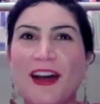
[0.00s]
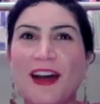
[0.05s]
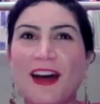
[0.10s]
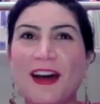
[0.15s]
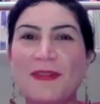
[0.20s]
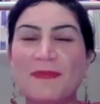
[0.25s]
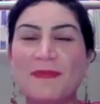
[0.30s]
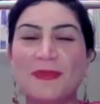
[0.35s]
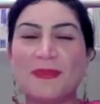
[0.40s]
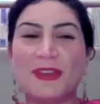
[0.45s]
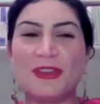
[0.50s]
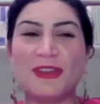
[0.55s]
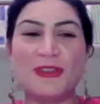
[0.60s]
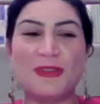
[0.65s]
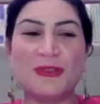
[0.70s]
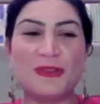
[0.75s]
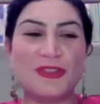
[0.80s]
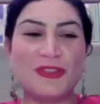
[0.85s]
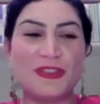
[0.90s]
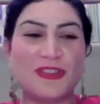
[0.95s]
um,
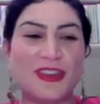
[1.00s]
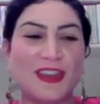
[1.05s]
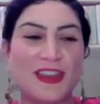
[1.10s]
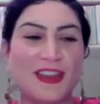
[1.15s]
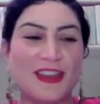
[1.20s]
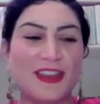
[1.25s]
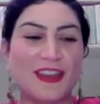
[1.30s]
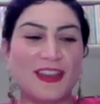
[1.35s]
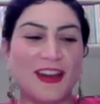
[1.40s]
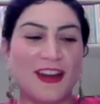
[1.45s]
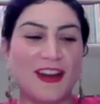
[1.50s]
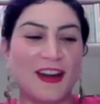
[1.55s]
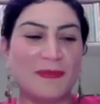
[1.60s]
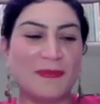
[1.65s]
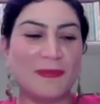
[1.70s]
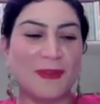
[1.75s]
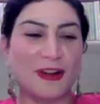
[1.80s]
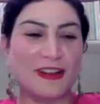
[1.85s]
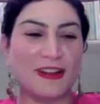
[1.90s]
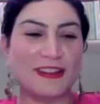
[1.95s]
you see
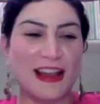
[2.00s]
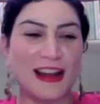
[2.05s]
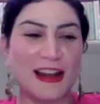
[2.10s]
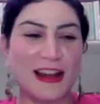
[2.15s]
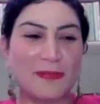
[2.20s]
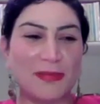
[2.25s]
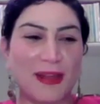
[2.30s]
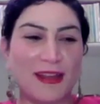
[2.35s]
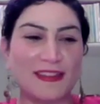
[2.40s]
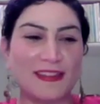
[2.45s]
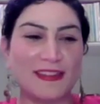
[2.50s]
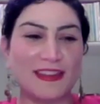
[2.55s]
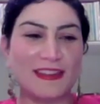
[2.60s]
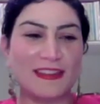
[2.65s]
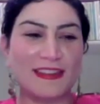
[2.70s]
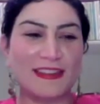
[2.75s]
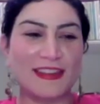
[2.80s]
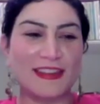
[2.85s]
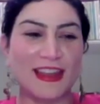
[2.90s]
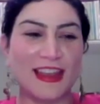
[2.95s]
um, on a daily
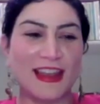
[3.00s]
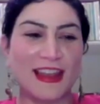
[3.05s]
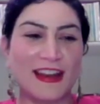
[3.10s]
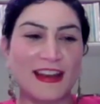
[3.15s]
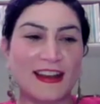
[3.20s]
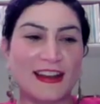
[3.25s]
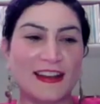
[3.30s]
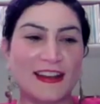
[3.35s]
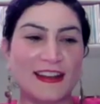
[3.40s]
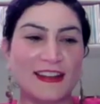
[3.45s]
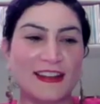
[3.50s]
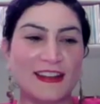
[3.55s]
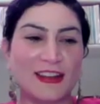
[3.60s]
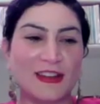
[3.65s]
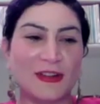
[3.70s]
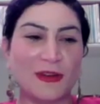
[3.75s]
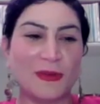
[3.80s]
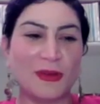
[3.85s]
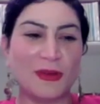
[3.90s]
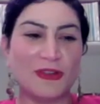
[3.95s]
basis in you
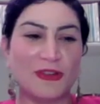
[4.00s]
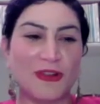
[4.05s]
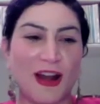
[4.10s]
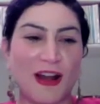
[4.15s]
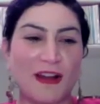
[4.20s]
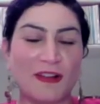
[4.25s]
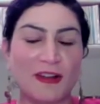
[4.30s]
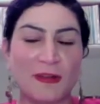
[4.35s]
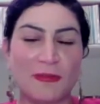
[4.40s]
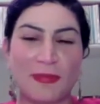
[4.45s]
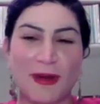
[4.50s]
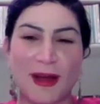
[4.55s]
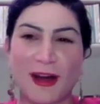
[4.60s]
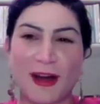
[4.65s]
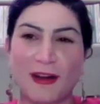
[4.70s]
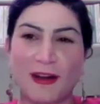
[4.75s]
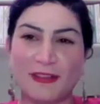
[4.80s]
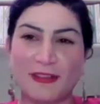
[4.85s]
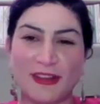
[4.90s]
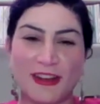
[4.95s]
know when you're out and
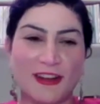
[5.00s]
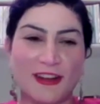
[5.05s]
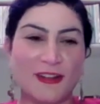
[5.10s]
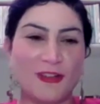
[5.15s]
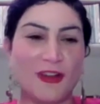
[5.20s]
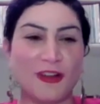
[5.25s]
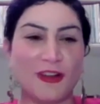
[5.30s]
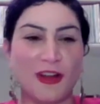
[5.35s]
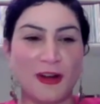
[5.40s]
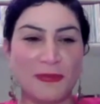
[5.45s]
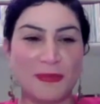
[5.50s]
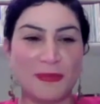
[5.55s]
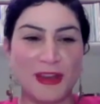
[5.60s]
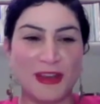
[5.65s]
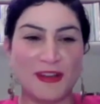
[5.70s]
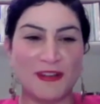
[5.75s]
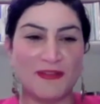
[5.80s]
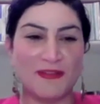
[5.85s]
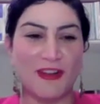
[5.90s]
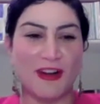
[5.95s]
about in a
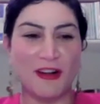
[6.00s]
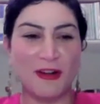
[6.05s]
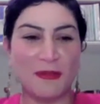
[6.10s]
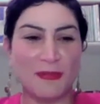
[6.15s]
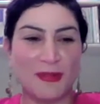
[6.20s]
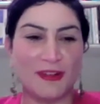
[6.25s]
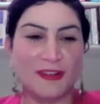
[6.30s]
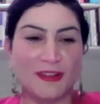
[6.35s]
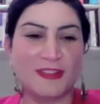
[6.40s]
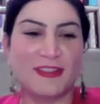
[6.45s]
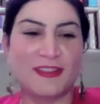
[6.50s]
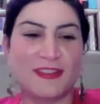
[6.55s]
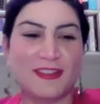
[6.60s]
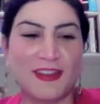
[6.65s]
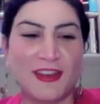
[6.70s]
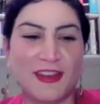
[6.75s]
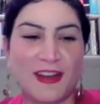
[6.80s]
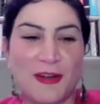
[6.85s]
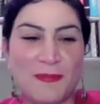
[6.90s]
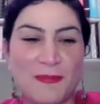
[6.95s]
non-Armenian environment?
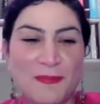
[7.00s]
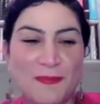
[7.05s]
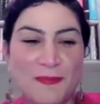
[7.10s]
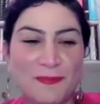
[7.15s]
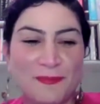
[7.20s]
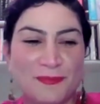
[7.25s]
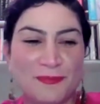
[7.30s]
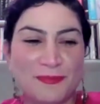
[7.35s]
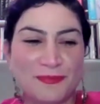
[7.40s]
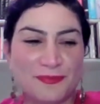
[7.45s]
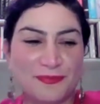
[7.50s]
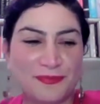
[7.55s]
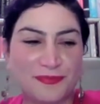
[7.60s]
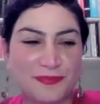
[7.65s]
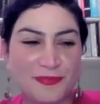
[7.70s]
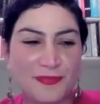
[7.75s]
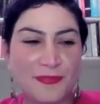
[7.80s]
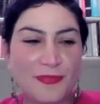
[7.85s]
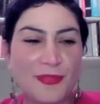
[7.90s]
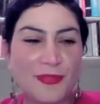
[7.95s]
Um,
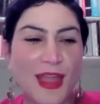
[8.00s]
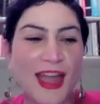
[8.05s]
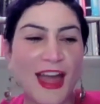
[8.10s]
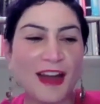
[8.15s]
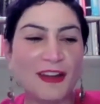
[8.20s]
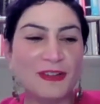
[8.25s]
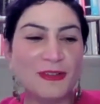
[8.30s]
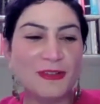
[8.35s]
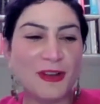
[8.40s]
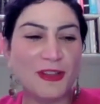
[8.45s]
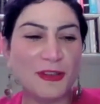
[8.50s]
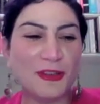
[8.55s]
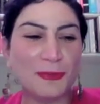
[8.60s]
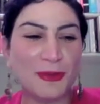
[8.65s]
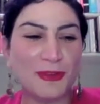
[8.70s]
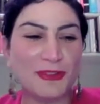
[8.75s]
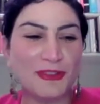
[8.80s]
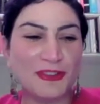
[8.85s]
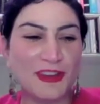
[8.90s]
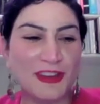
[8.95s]
how do others
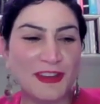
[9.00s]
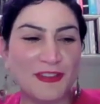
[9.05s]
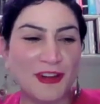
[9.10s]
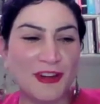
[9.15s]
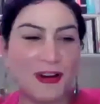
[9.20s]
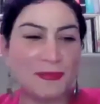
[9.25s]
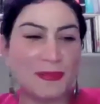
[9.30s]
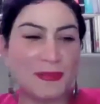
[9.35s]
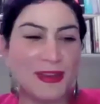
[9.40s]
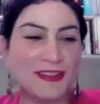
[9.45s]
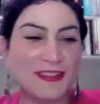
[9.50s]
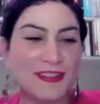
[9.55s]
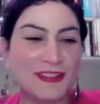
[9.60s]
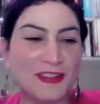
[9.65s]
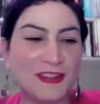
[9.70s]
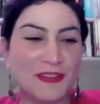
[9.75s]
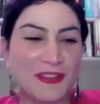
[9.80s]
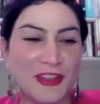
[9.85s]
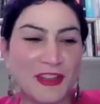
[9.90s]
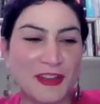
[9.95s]
perceive Armenians
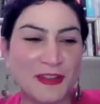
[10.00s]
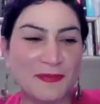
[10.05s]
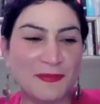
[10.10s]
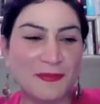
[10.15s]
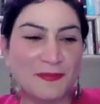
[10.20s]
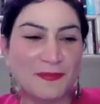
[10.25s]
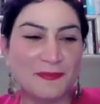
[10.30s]
over there?